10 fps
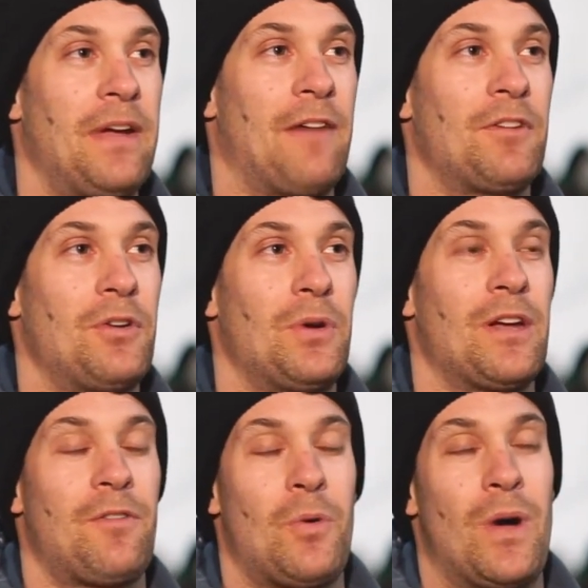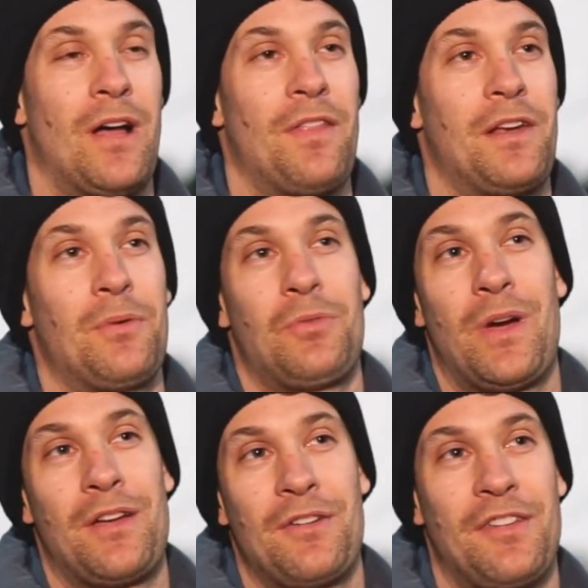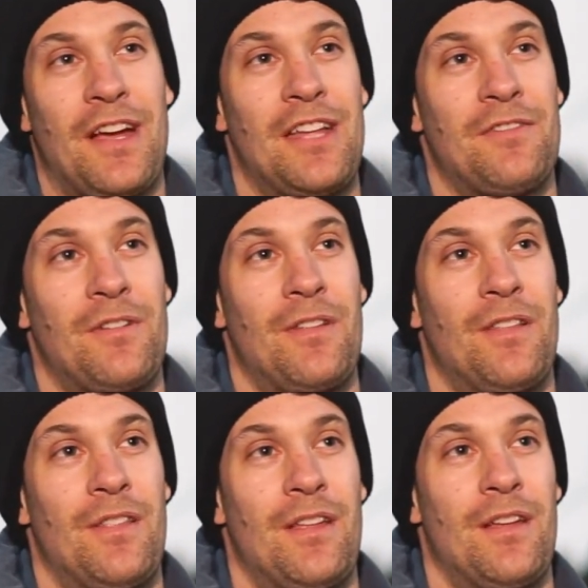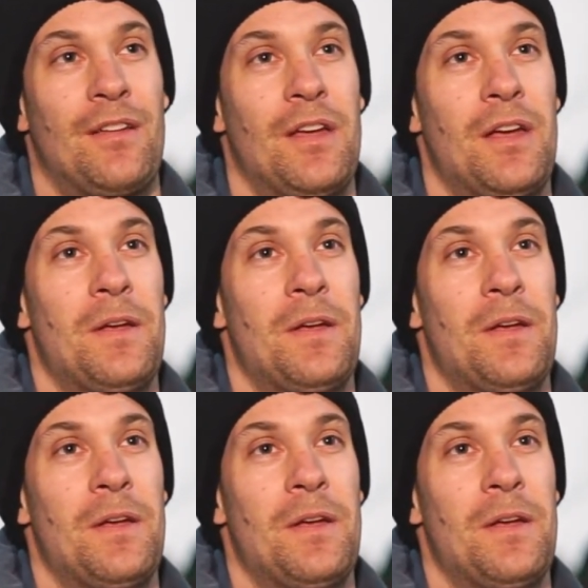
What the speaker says: after doing it for a while that it was way undersized for the